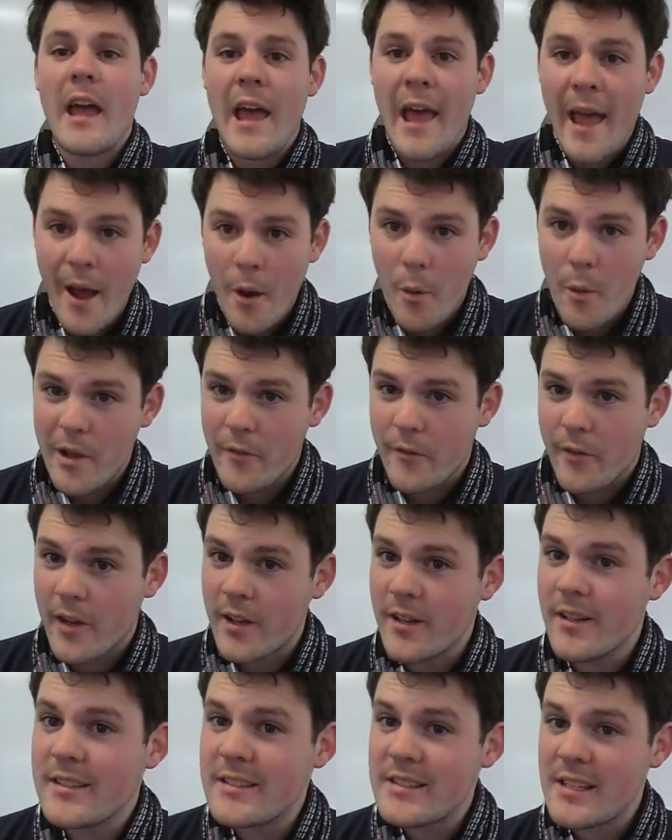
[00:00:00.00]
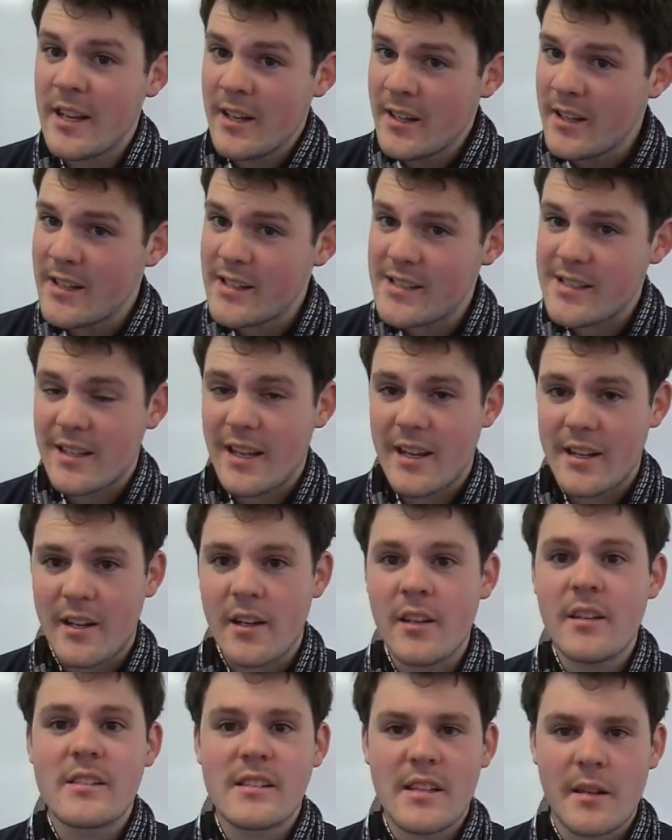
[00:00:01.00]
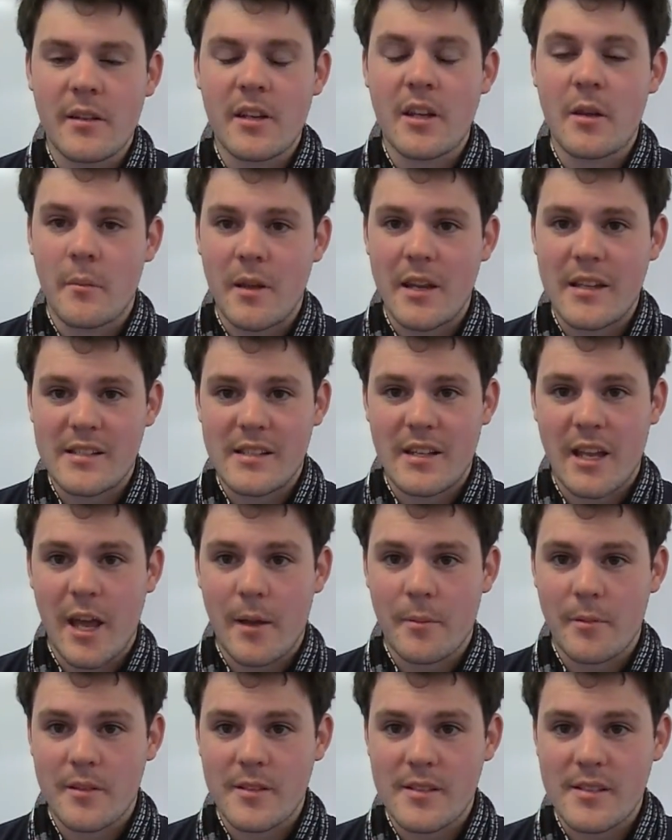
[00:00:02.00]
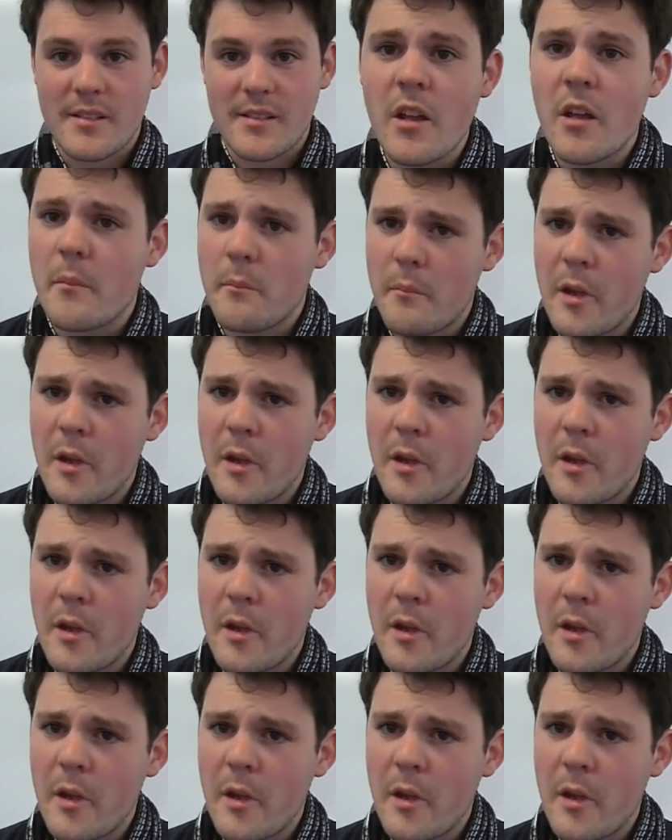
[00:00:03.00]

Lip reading: However, 10 years later, something amazing happens.